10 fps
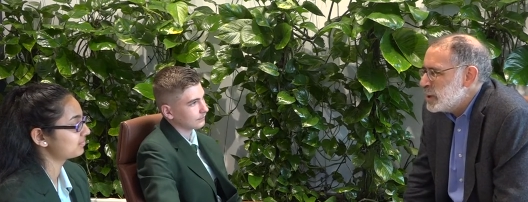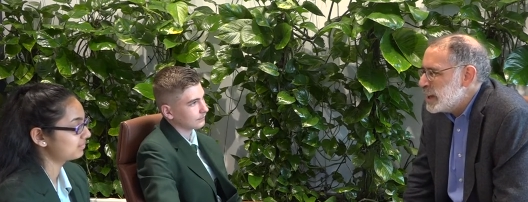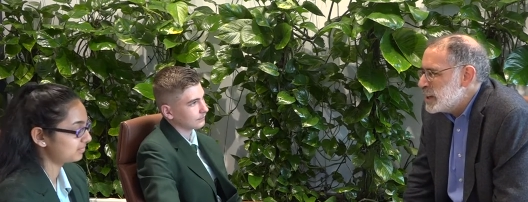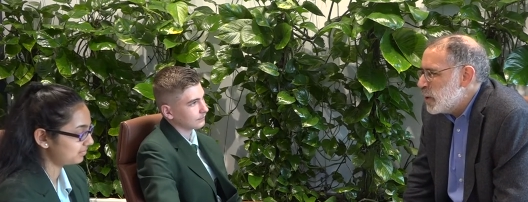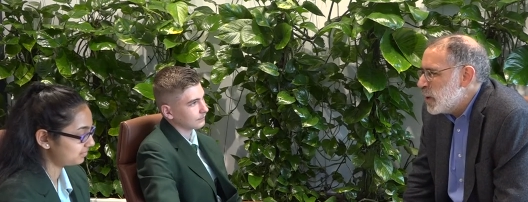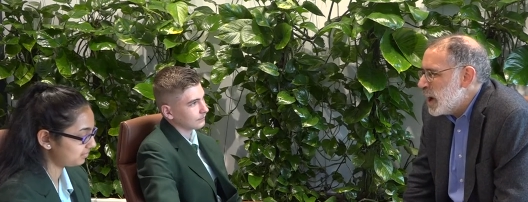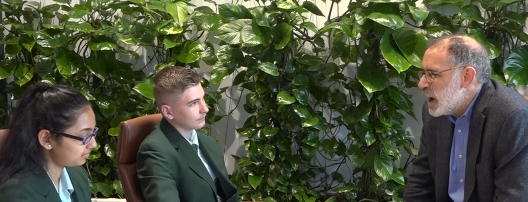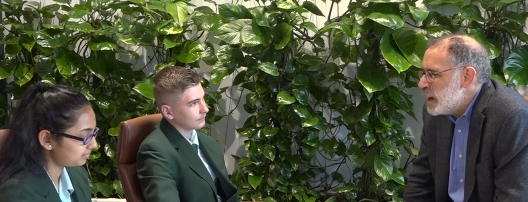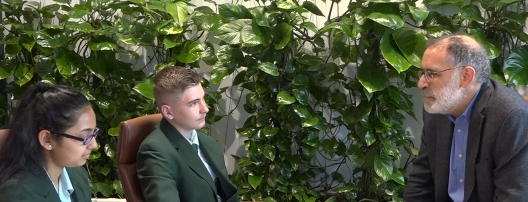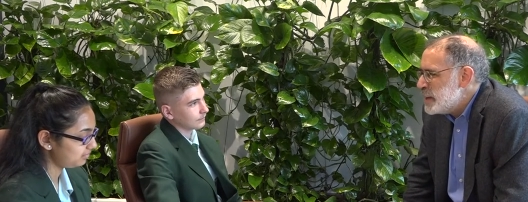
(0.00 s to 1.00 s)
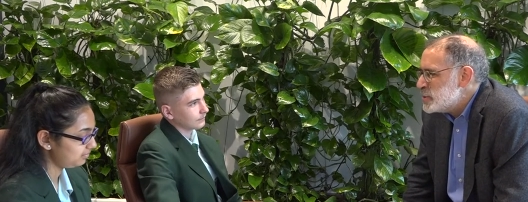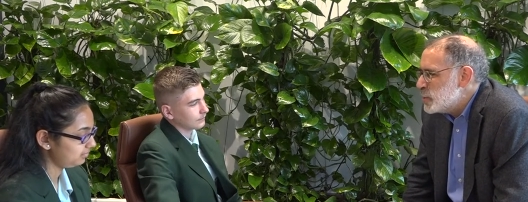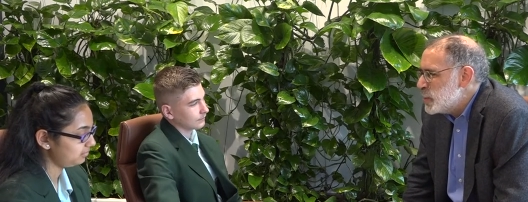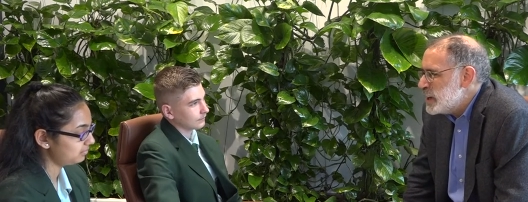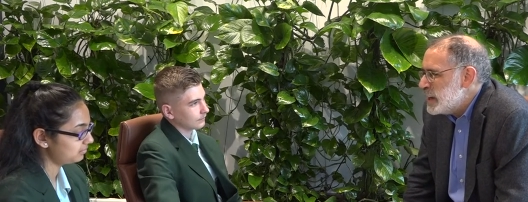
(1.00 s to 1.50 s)
Speaker 1: like, you know, I
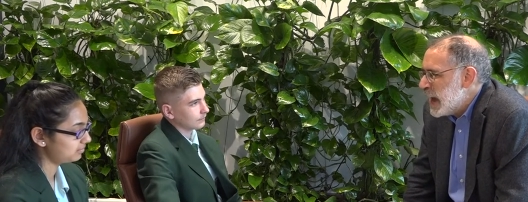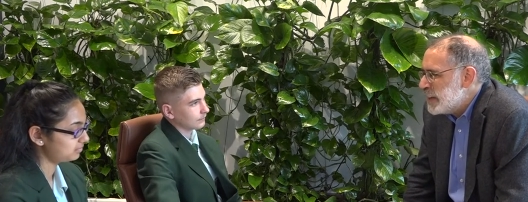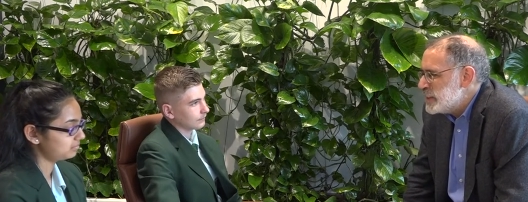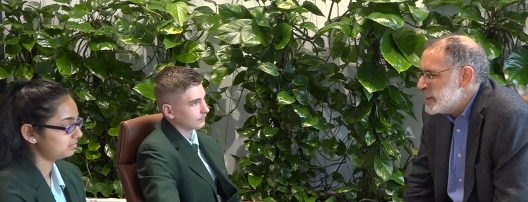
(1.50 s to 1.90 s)
mentioned we have